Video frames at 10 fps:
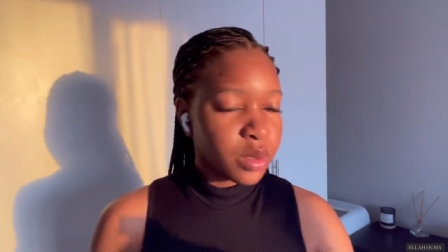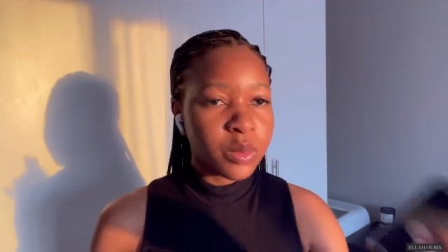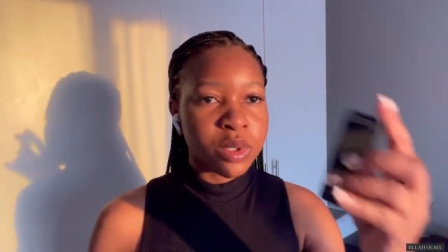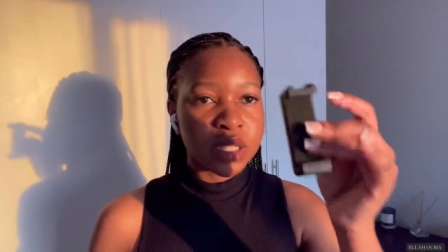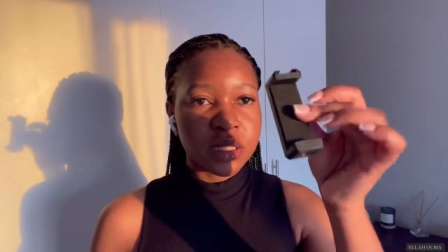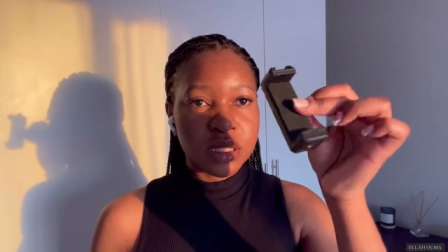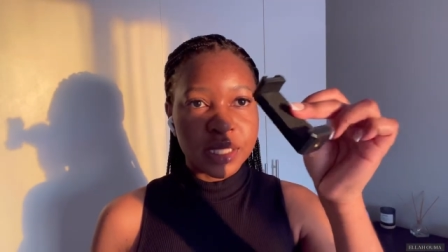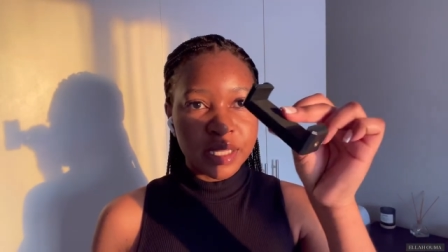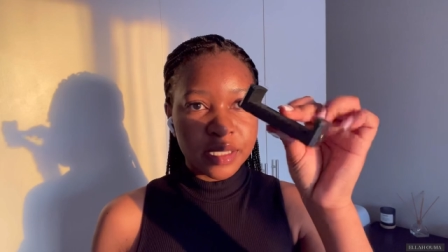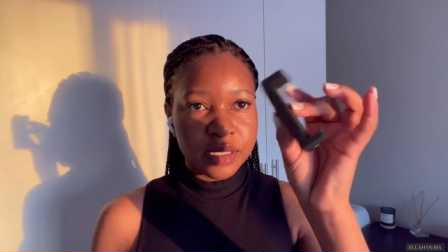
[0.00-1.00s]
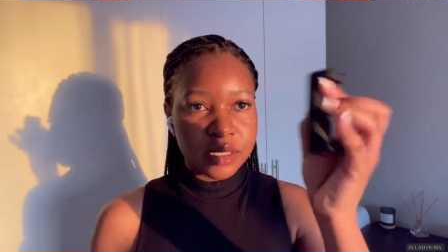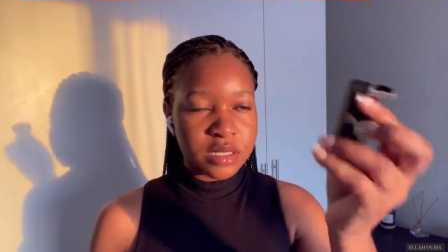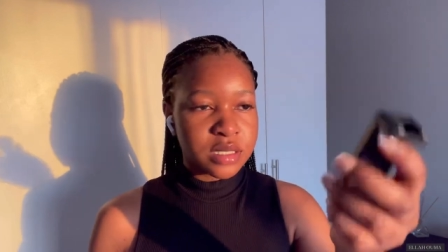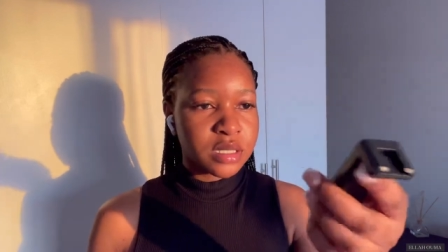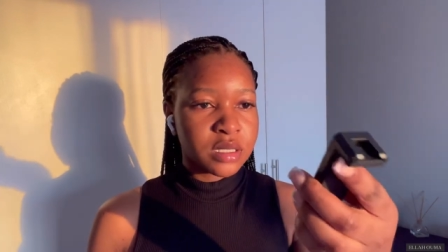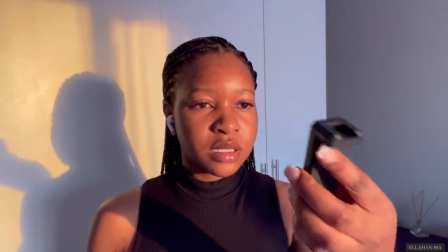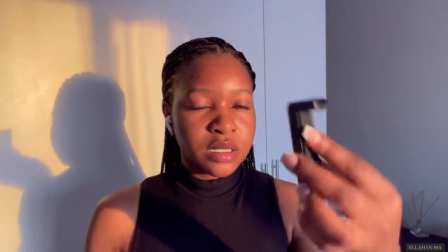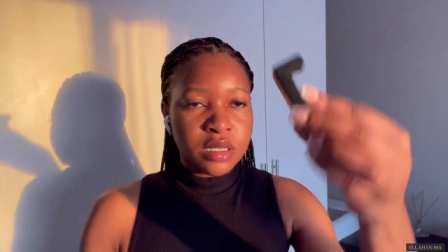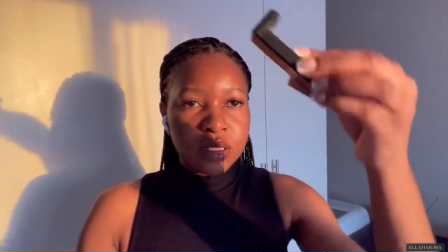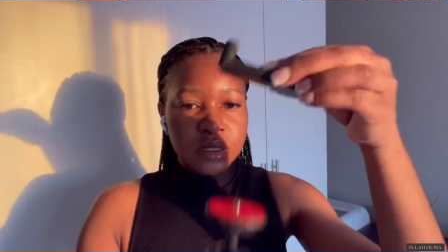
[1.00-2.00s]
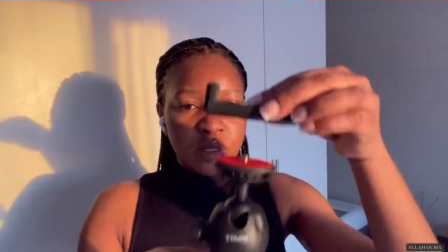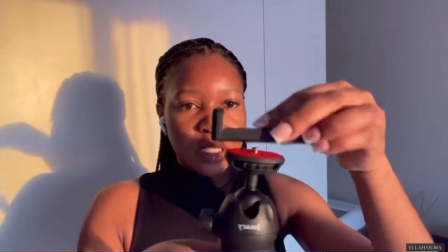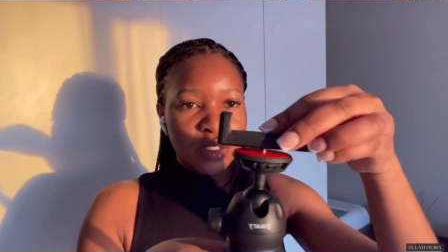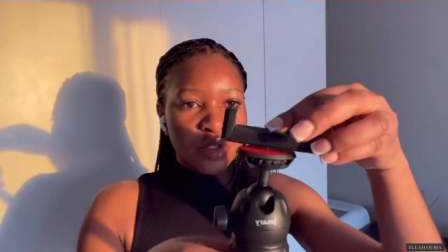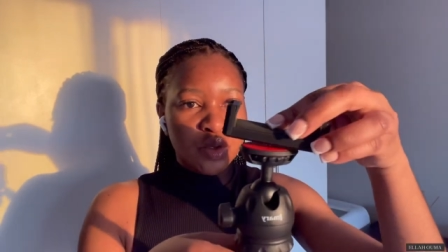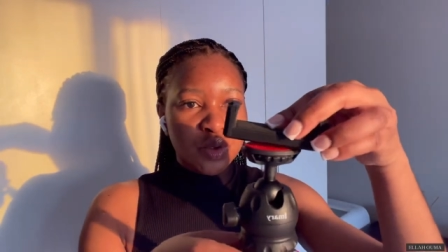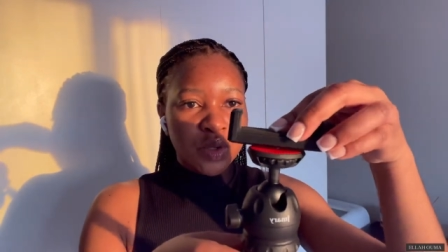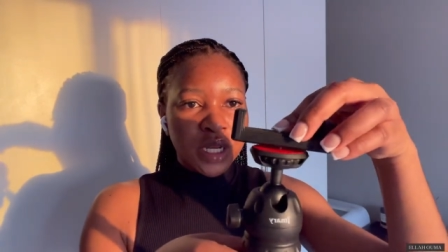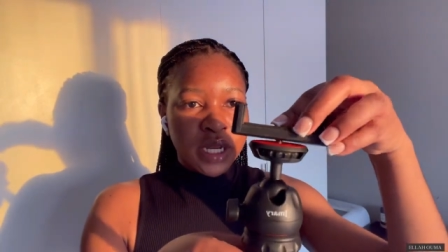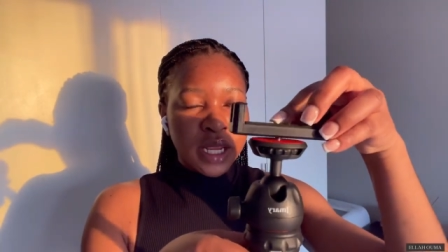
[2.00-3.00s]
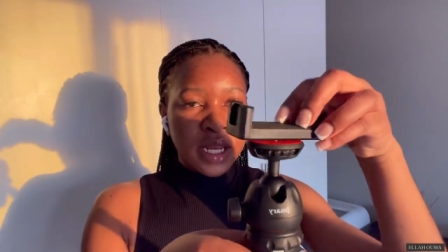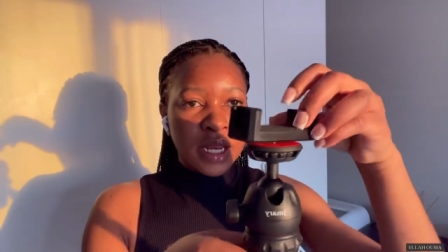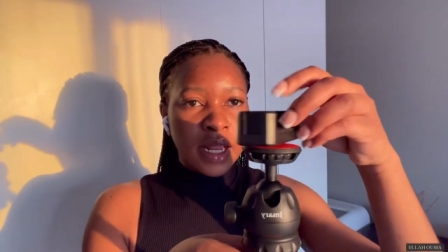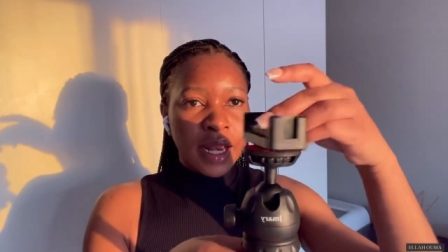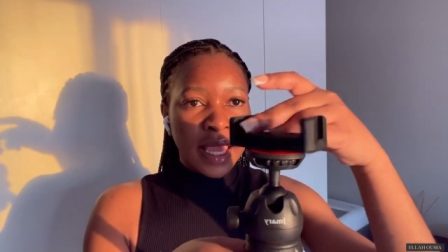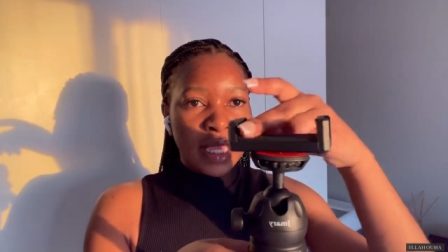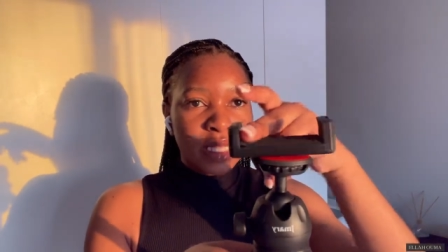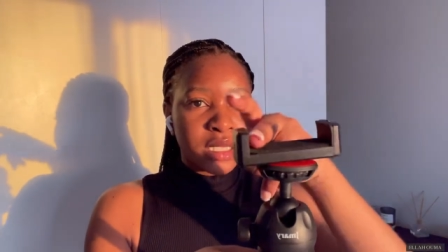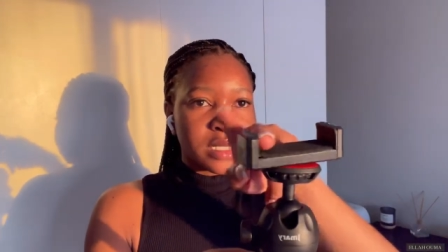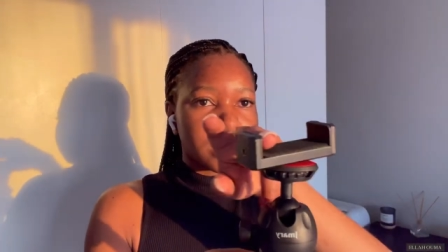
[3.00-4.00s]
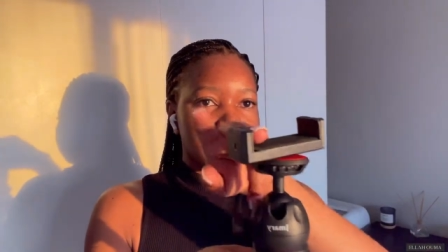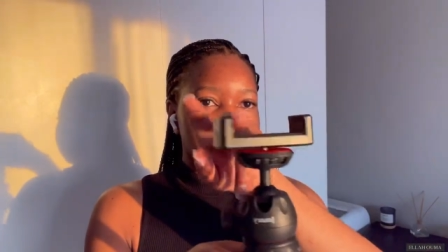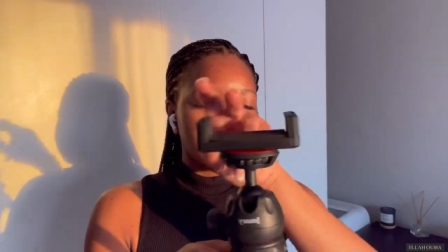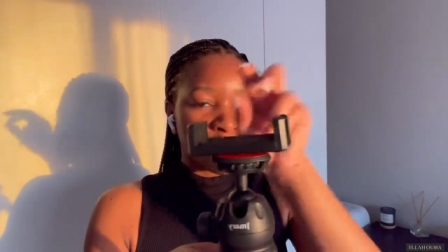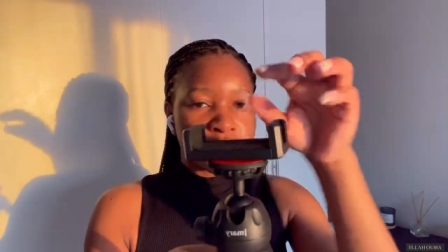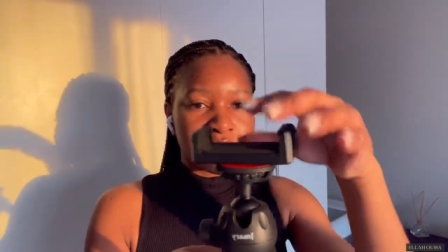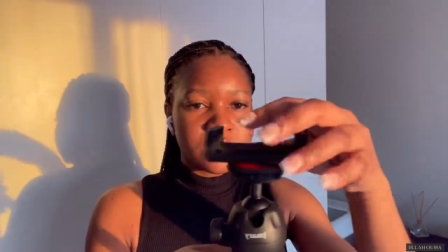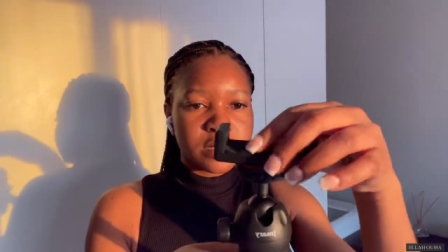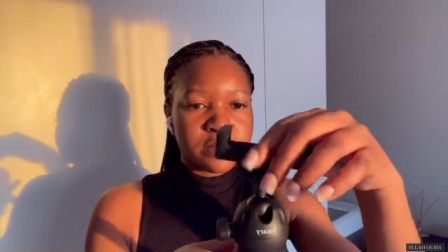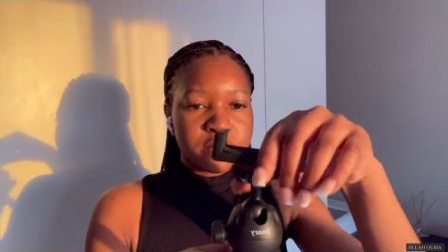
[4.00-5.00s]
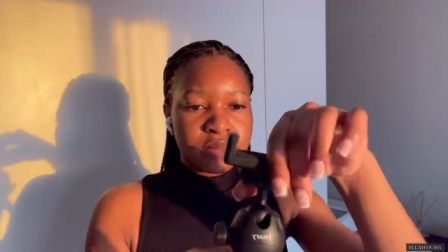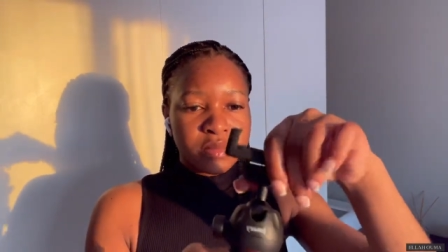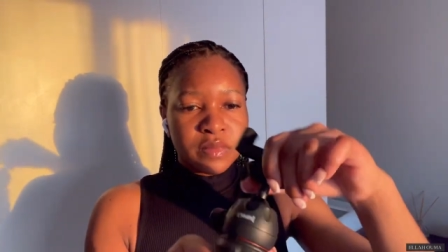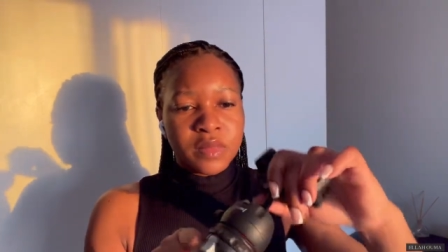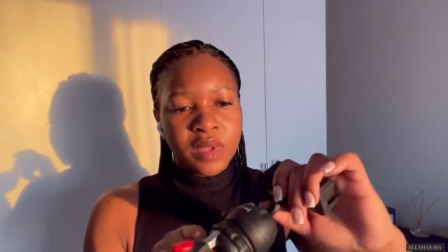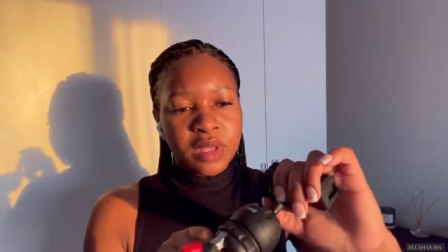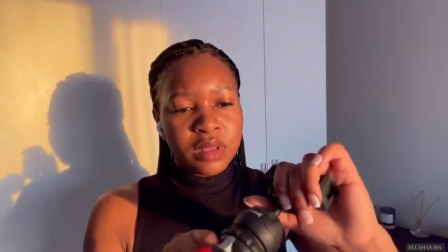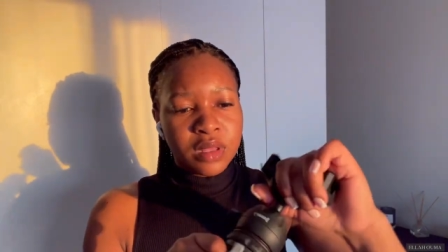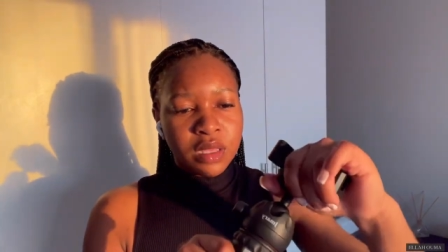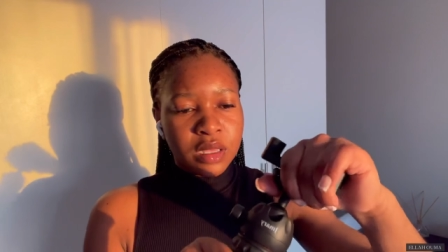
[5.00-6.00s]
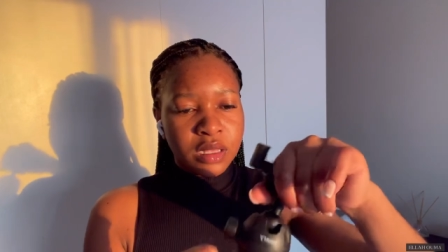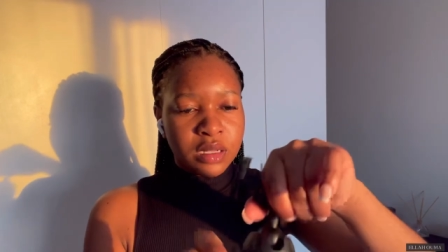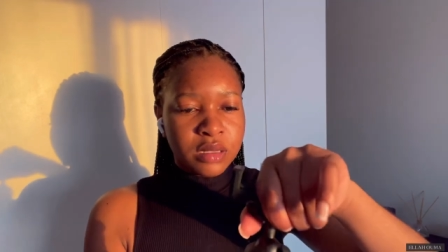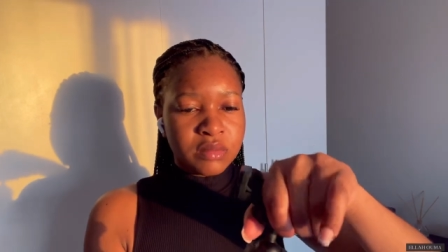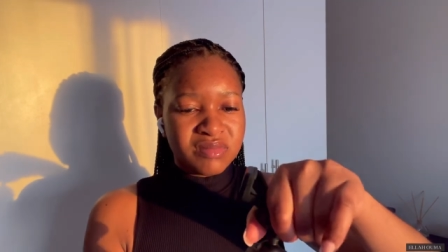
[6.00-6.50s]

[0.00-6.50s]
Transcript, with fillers: with this. You can screw it in like this. And then,